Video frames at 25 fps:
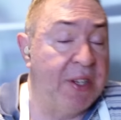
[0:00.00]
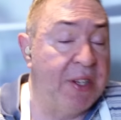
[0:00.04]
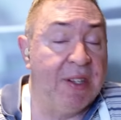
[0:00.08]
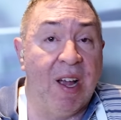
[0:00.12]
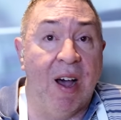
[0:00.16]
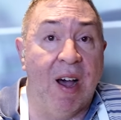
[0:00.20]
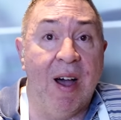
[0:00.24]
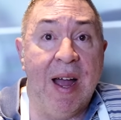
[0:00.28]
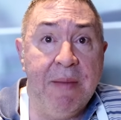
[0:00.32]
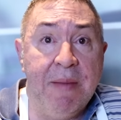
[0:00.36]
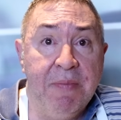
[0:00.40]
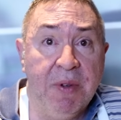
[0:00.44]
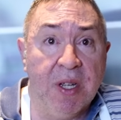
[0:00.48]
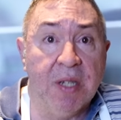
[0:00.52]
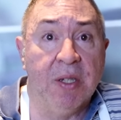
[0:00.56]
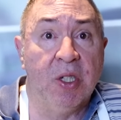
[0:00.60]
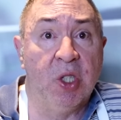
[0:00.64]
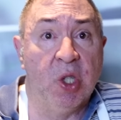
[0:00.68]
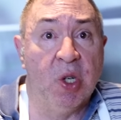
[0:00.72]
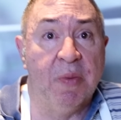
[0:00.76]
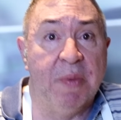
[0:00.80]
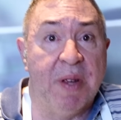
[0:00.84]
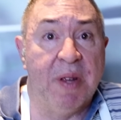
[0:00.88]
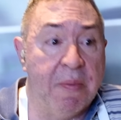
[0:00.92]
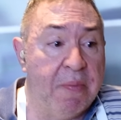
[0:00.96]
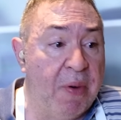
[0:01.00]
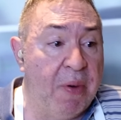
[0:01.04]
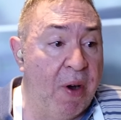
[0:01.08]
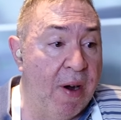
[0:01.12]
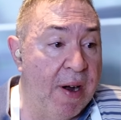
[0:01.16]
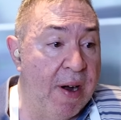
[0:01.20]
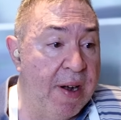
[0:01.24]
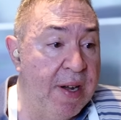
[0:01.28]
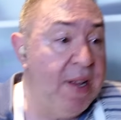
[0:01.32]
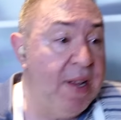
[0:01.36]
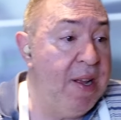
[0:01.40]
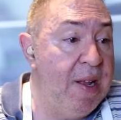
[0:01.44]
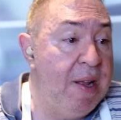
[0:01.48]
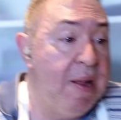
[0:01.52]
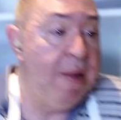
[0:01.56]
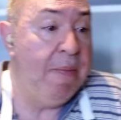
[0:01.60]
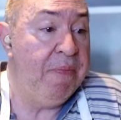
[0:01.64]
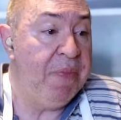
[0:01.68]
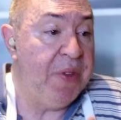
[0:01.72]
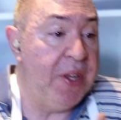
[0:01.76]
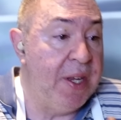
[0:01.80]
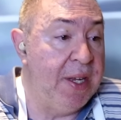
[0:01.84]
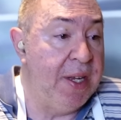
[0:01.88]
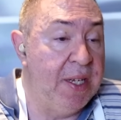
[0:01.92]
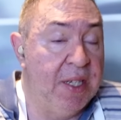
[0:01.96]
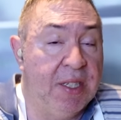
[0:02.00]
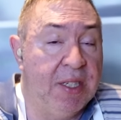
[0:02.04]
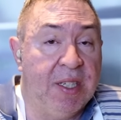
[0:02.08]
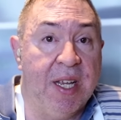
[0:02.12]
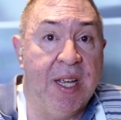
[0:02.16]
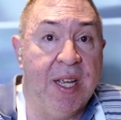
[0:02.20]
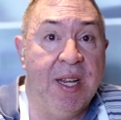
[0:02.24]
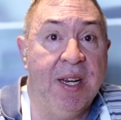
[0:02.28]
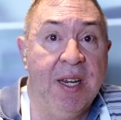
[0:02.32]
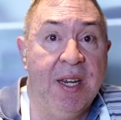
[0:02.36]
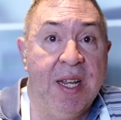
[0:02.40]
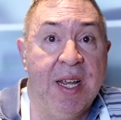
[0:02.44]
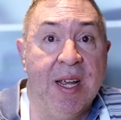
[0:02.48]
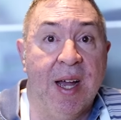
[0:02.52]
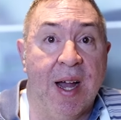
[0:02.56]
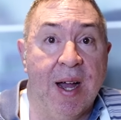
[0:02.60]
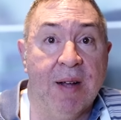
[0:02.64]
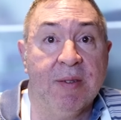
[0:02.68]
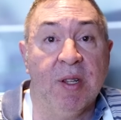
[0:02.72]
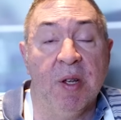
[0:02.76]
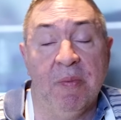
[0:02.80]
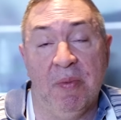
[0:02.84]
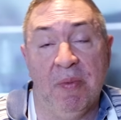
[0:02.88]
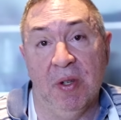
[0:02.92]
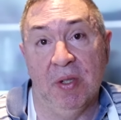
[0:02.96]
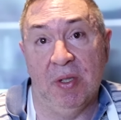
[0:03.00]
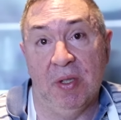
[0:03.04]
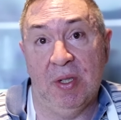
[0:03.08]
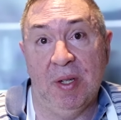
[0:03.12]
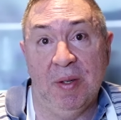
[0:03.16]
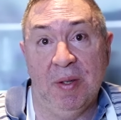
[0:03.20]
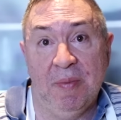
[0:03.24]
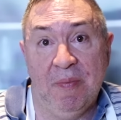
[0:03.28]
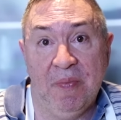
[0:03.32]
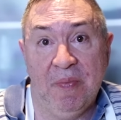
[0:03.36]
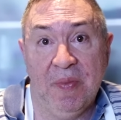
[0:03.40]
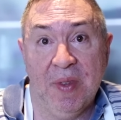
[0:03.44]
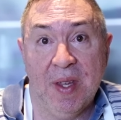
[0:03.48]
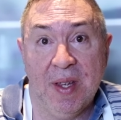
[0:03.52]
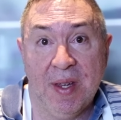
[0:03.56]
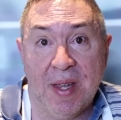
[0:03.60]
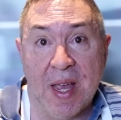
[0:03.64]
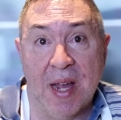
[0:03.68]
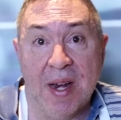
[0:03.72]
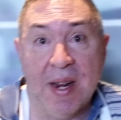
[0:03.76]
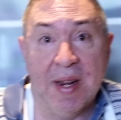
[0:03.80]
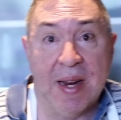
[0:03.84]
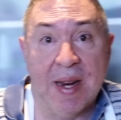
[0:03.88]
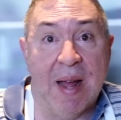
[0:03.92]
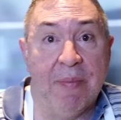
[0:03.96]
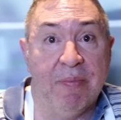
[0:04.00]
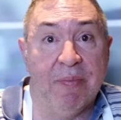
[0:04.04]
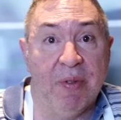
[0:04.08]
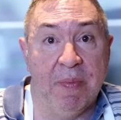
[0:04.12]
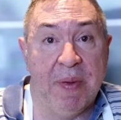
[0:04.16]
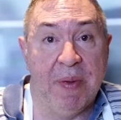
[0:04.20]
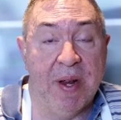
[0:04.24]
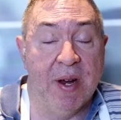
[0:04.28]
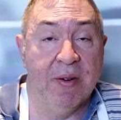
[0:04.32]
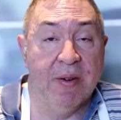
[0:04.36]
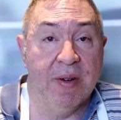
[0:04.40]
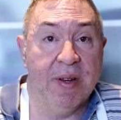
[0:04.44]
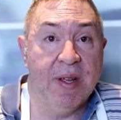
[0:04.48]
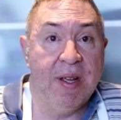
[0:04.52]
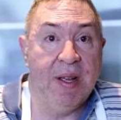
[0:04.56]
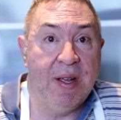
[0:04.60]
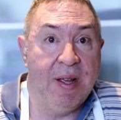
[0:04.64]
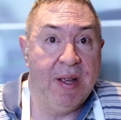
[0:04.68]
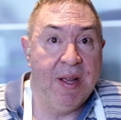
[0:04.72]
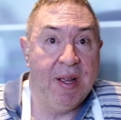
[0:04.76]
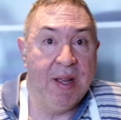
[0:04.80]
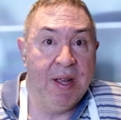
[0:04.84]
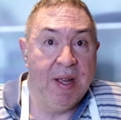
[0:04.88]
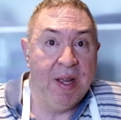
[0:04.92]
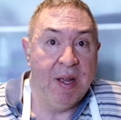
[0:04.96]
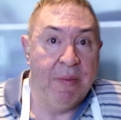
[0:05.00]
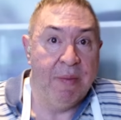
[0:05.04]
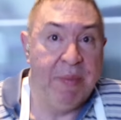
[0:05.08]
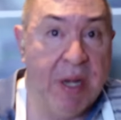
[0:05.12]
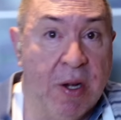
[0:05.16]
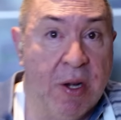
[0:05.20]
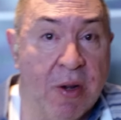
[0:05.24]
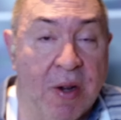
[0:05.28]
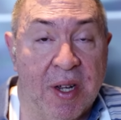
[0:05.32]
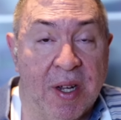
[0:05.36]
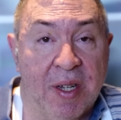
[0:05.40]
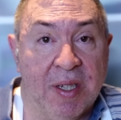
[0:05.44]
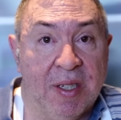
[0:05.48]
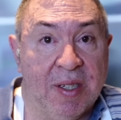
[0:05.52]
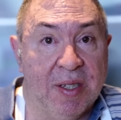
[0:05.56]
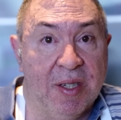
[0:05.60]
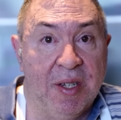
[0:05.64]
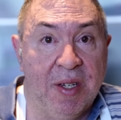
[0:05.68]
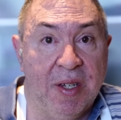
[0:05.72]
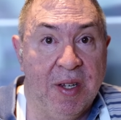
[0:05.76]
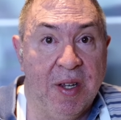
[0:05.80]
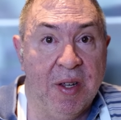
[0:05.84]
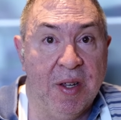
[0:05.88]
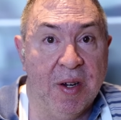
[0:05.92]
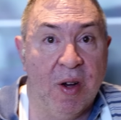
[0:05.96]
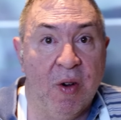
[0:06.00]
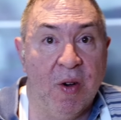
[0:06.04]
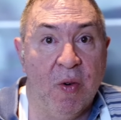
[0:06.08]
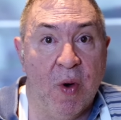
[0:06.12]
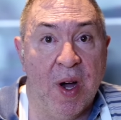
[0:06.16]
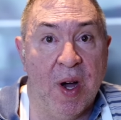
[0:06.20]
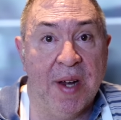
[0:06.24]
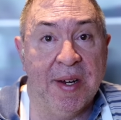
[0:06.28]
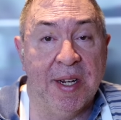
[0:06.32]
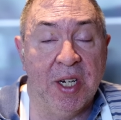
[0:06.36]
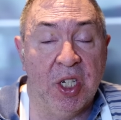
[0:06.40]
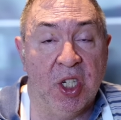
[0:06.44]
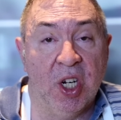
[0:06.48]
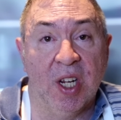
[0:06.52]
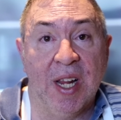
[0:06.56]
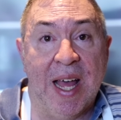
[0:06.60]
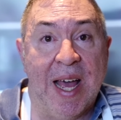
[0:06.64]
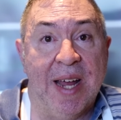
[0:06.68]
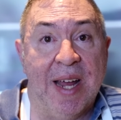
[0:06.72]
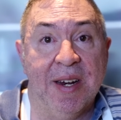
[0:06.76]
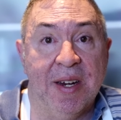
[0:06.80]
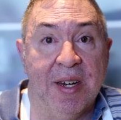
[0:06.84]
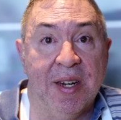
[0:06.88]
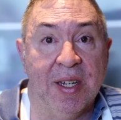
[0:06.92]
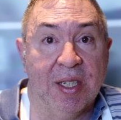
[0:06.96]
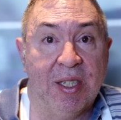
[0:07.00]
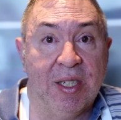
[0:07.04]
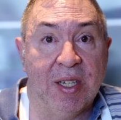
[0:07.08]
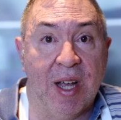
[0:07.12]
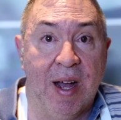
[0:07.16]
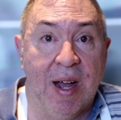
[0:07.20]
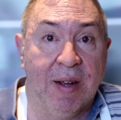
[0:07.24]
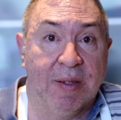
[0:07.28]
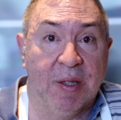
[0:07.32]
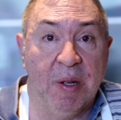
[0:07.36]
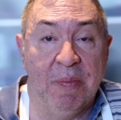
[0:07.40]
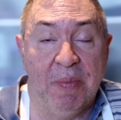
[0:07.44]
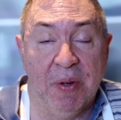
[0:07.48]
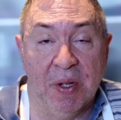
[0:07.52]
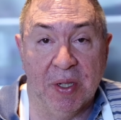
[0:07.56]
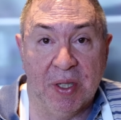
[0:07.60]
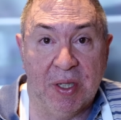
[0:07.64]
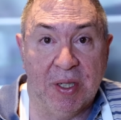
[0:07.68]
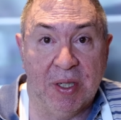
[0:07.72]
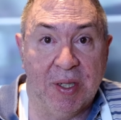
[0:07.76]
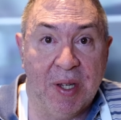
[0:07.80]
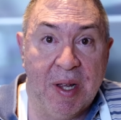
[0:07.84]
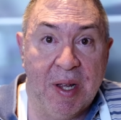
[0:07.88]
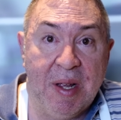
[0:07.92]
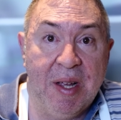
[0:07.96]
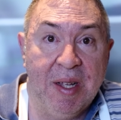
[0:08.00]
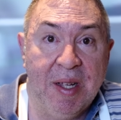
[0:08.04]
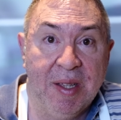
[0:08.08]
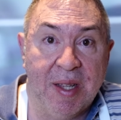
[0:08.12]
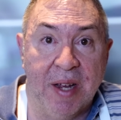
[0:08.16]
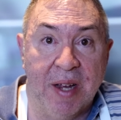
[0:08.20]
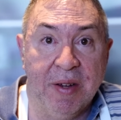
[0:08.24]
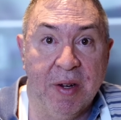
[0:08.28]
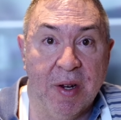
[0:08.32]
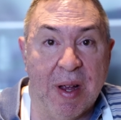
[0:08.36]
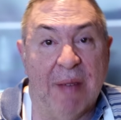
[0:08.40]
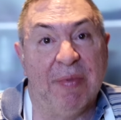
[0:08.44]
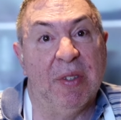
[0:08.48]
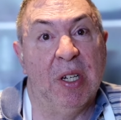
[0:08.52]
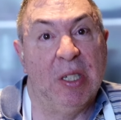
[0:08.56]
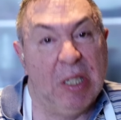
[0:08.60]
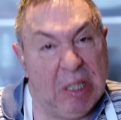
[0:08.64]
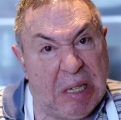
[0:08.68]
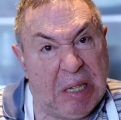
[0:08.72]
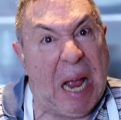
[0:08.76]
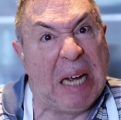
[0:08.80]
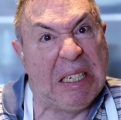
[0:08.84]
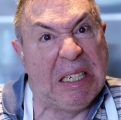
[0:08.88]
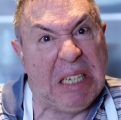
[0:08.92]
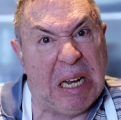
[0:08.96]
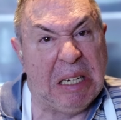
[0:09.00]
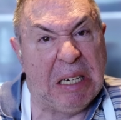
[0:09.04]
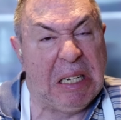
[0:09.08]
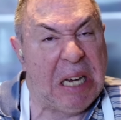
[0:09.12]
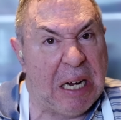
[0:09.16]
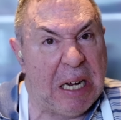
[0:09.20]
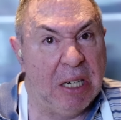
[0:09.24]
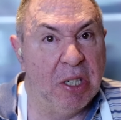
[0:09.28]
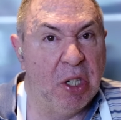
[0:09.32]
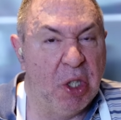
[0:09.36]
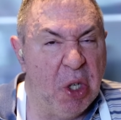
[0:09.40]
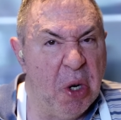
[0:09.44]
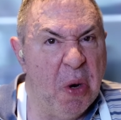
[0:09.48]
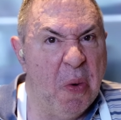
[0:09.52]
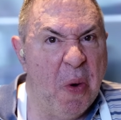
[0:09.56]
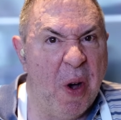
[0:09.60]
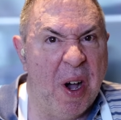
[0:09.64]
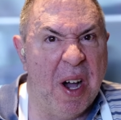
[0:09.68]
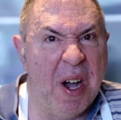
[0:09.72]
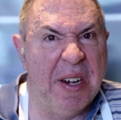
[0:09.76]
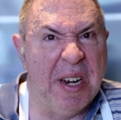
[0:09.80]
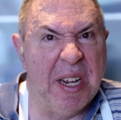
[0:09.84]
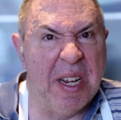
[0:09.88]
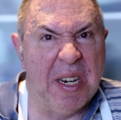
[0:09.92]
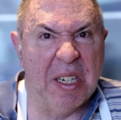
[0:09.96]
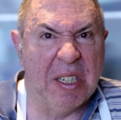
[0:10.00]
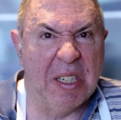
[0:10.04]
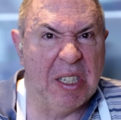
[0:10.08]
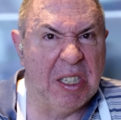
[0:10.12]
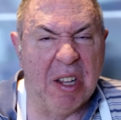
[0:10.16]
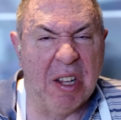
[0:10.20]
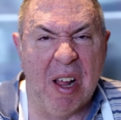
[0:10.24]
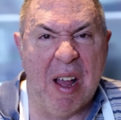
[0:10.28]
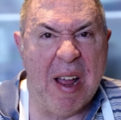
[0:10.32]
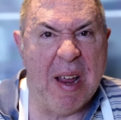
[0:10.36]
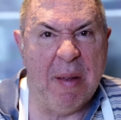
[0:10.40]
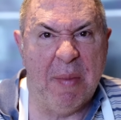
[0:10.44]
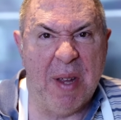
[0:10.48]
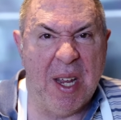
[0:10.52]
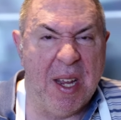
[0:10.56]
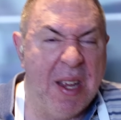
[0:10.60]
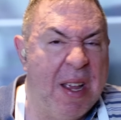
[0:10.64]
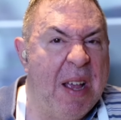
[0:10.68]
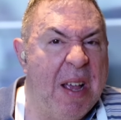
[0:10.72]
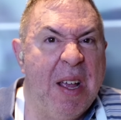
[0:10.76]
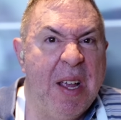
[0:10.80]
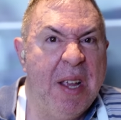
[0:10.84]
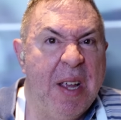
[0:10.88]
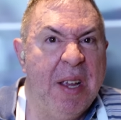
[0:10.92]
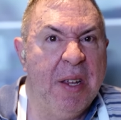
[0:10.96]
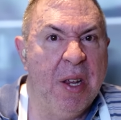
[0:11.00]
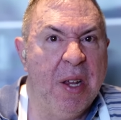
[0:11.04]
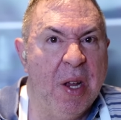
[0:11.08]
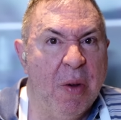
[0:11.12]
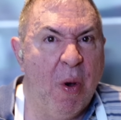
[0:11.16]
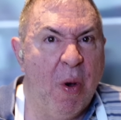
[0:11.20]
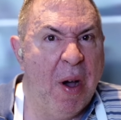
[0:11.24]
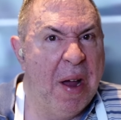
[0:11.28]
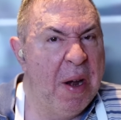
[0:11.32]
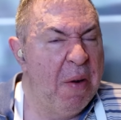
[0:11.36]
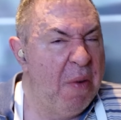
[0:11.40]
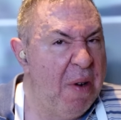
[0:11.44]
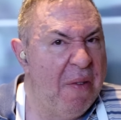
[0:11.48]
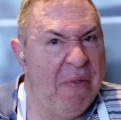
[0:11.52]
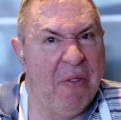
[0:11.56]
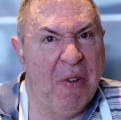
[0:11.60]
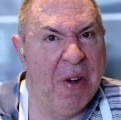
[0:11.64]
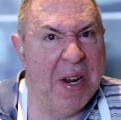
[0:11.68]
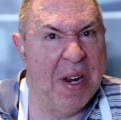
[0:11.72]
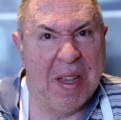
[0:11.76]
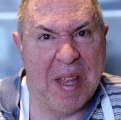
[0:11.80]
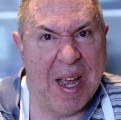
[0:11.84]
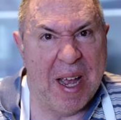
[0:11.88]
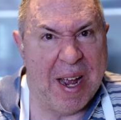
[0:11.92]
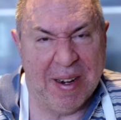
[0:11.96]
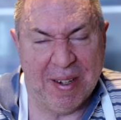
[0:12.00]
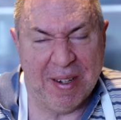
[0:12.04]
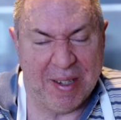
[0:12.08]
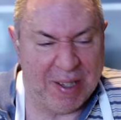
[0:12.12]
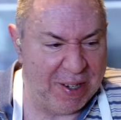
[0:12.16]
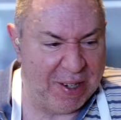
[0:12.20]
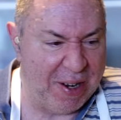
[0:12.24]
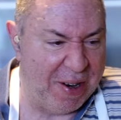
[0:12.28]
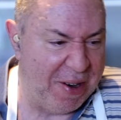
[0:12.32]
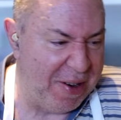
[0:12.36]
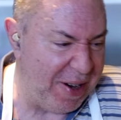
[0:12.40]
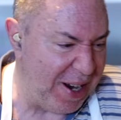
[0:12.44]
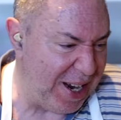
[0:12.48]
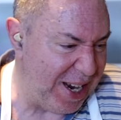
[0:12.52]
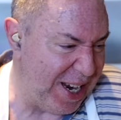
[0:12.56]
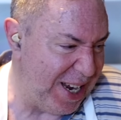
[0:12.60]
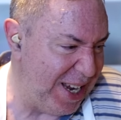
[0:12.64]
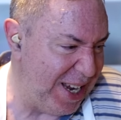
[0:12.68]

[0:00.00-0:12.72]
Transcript: time-consuming part is in the octopus, getting that prepared. Because you don't want a gelatinous octopus that you have to chew on and it's slimy. You want to avoid that. So,